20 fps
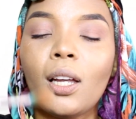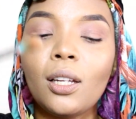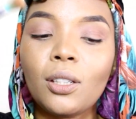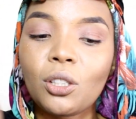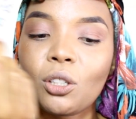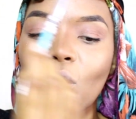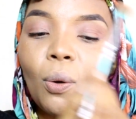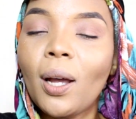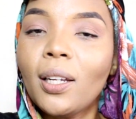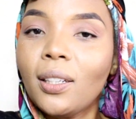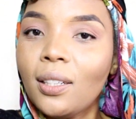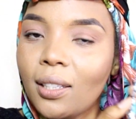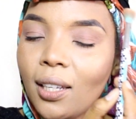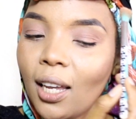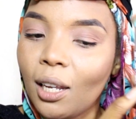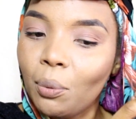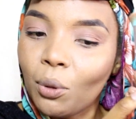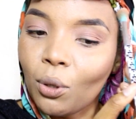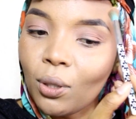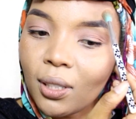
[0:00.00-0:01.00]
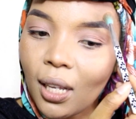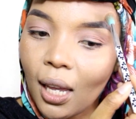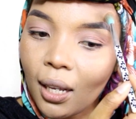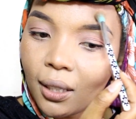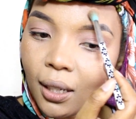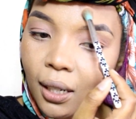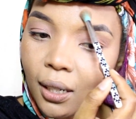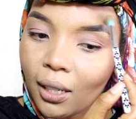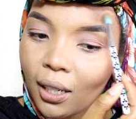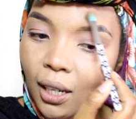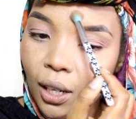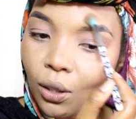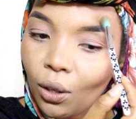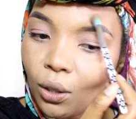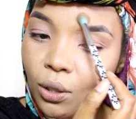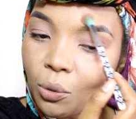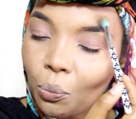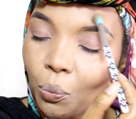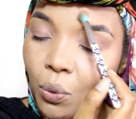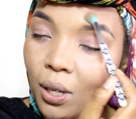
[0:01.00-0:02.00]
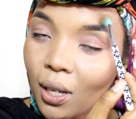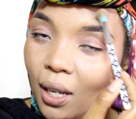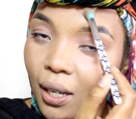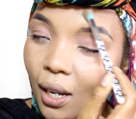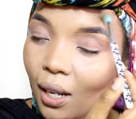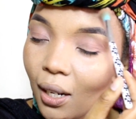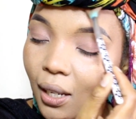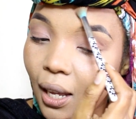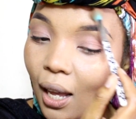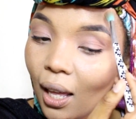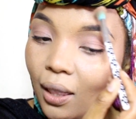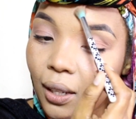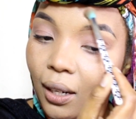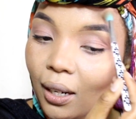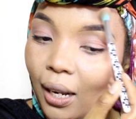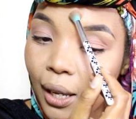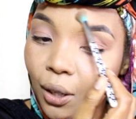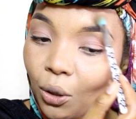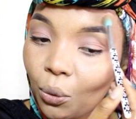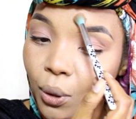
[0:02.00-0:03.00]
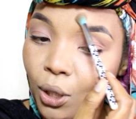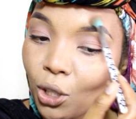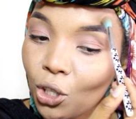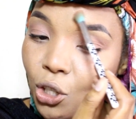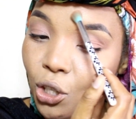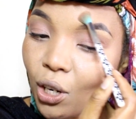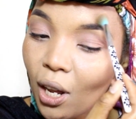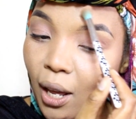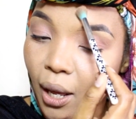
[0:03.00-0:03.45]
It's quite sad because I really cannot speak any other language.